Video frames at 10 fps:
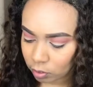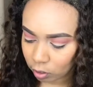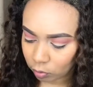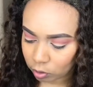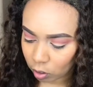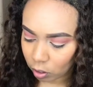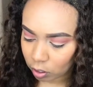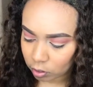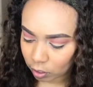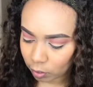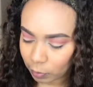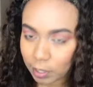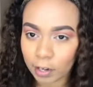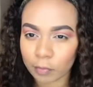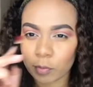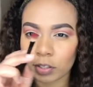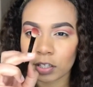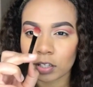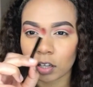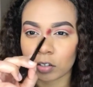one's a little dark, so you have to be careful with
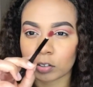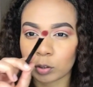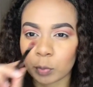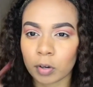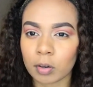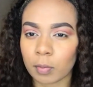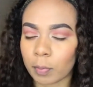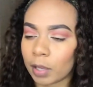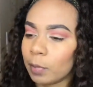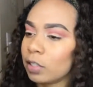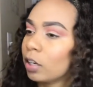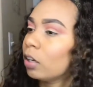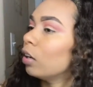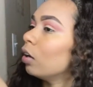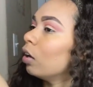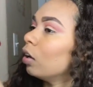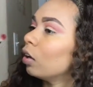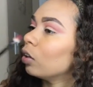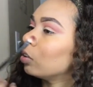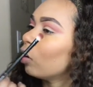this color. It's super pigmented.
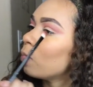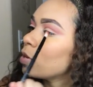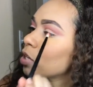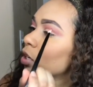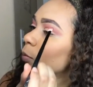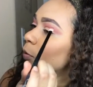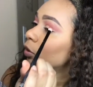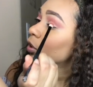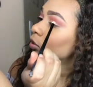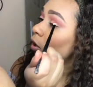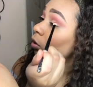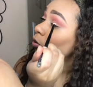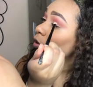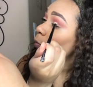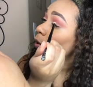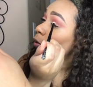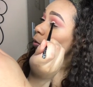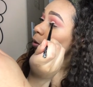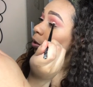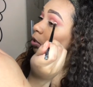So I'm just gonna put this also on my
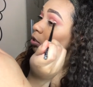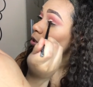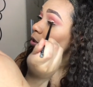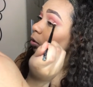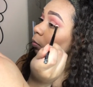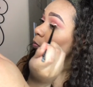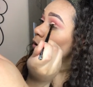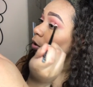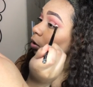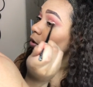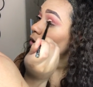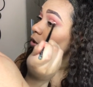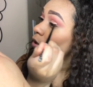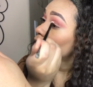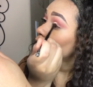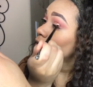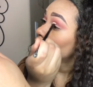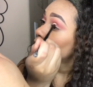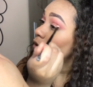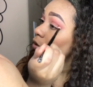crease, but
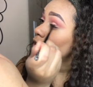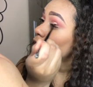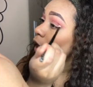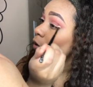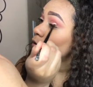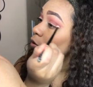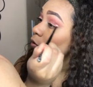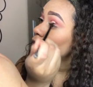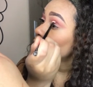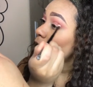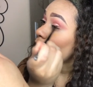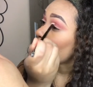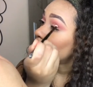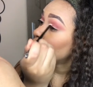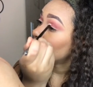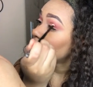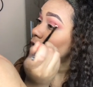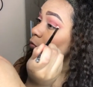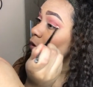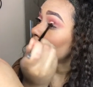down toward my eyelid
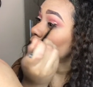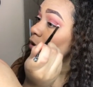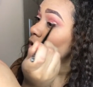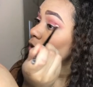as well.